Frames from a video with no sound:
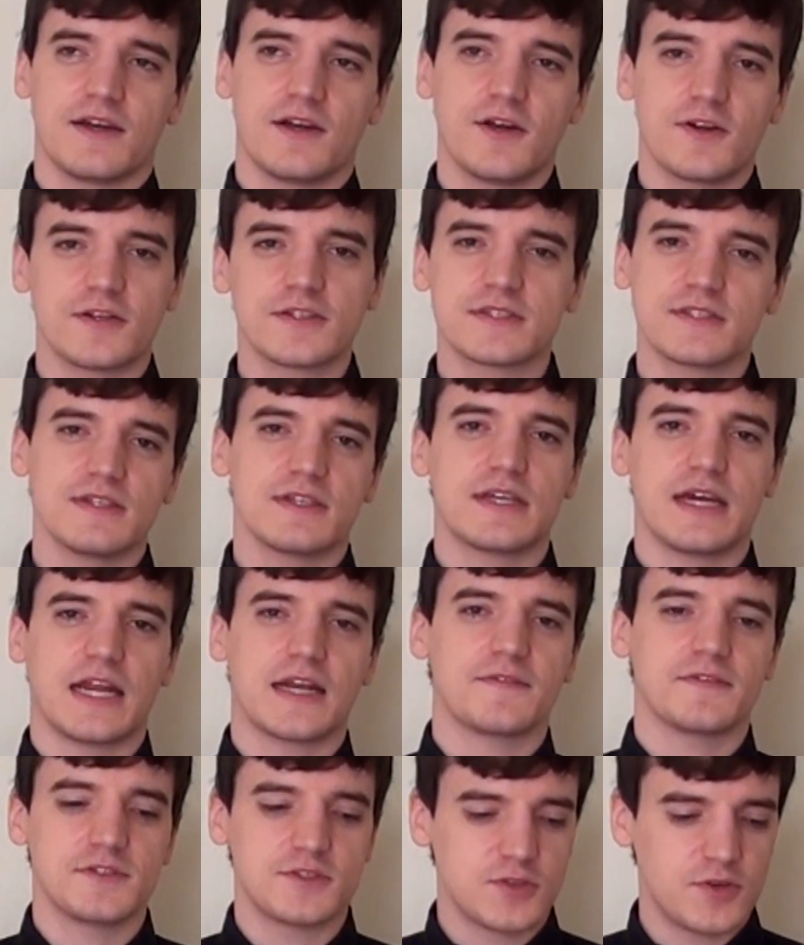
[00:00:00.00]
earnestly kind
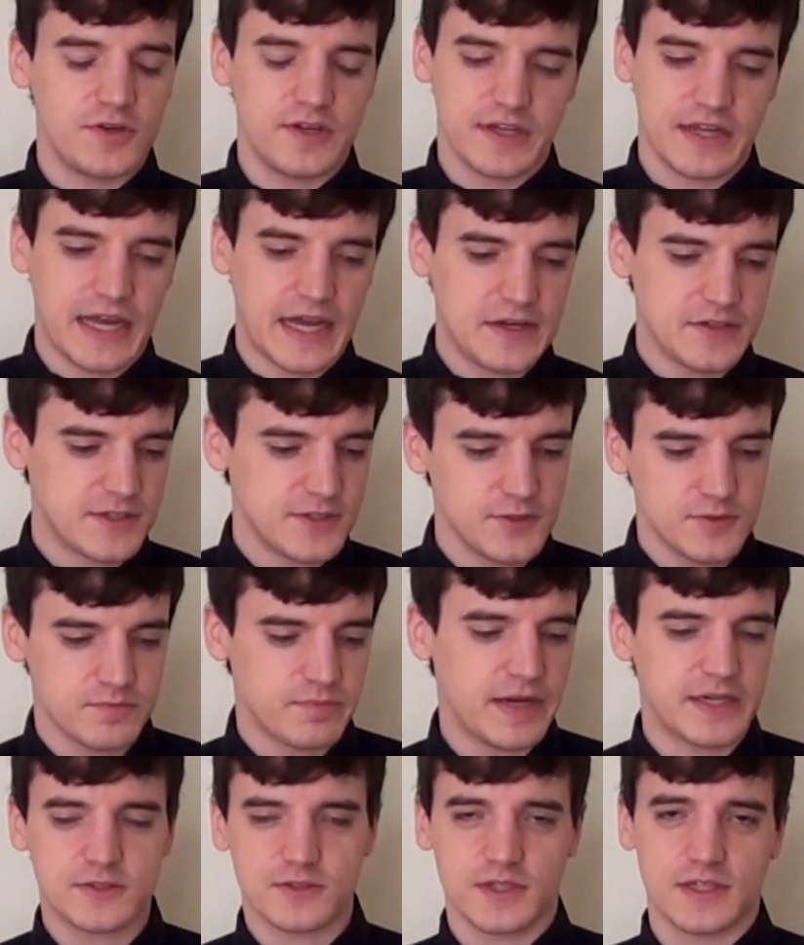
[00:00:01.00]
of enjoying how cute and
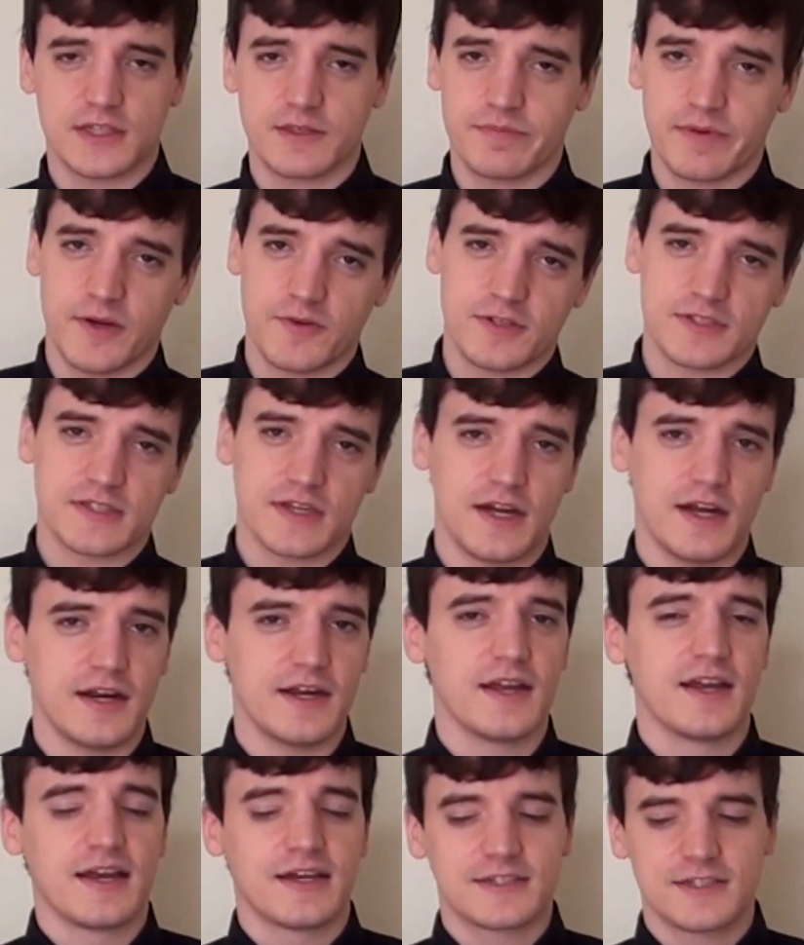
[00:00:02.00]
petulant the ponies are
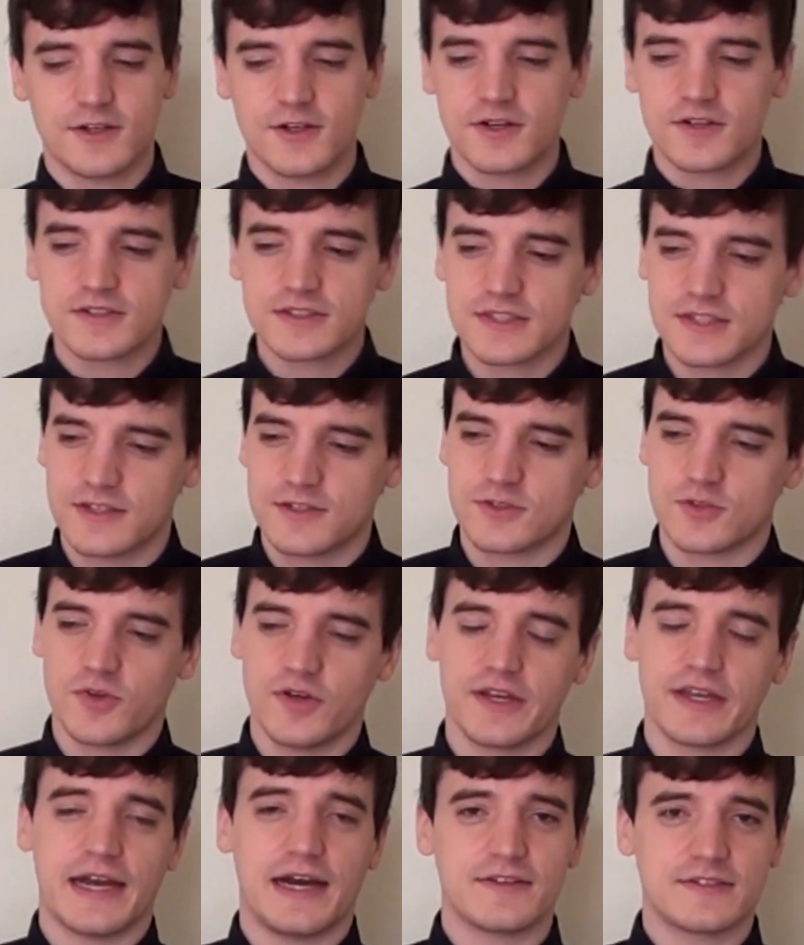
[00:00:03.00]
to earnestly
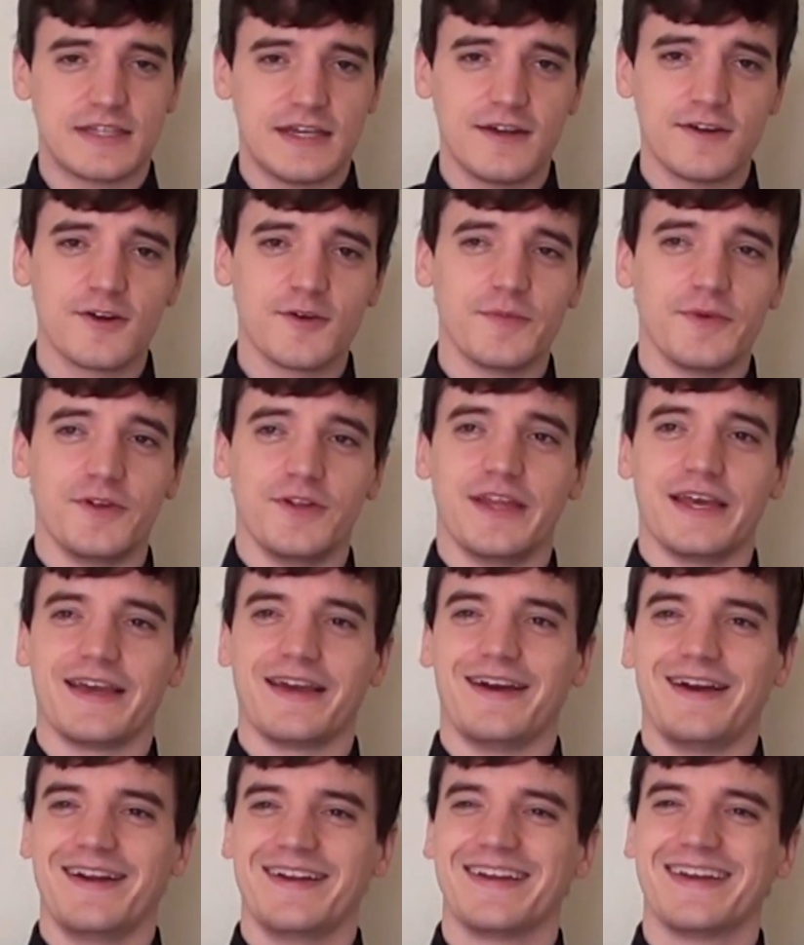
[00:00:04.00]
enjoying how terrible
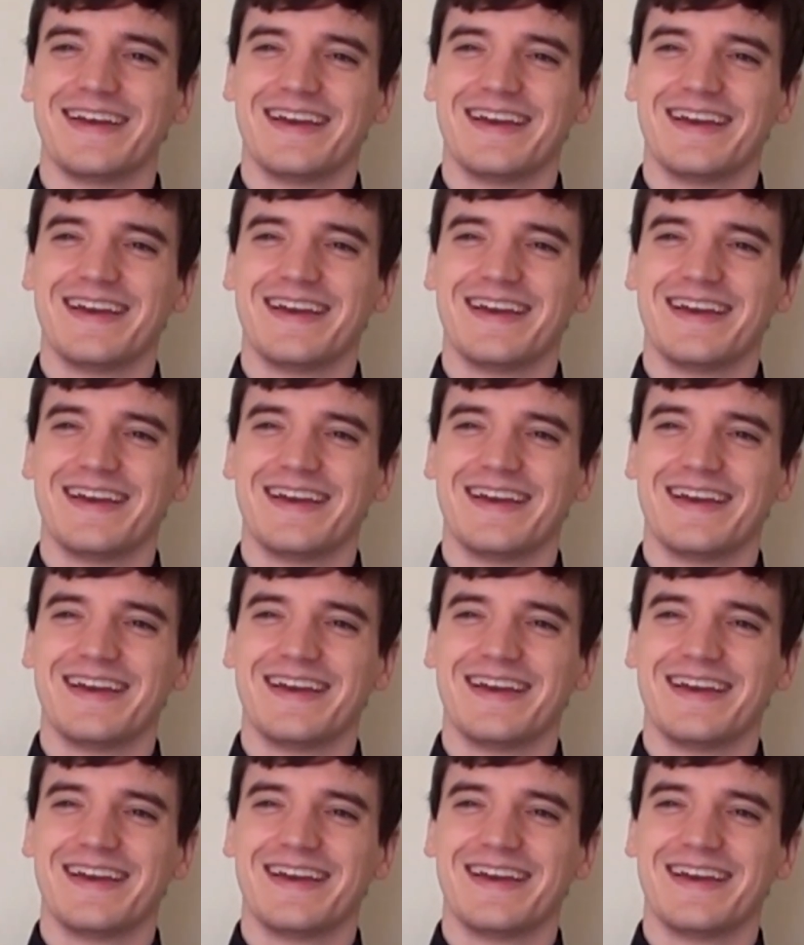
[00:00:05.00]
they are.